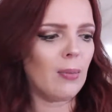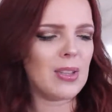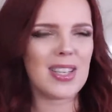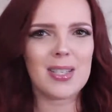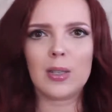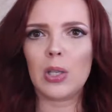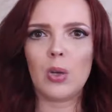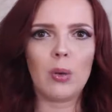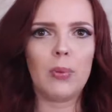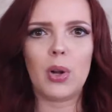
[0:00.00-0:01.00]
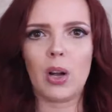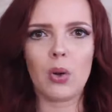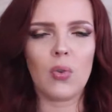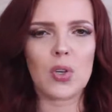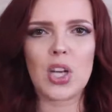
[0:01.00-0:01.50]
It's not something you can put
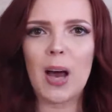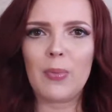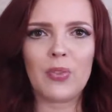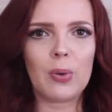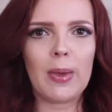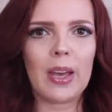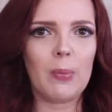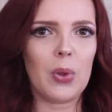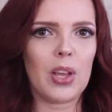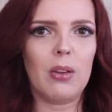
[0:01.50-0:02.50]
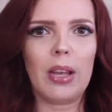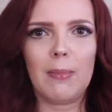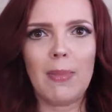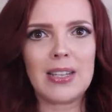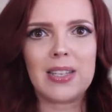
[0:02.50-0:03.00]
on over top of your makeup without like
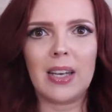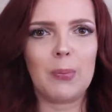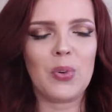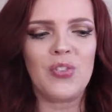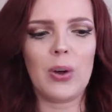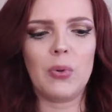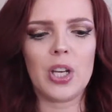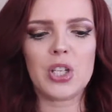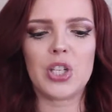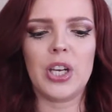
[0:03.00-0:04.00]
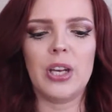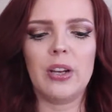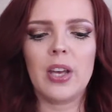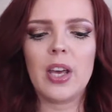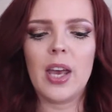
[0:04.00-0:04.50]
messing up your foundation.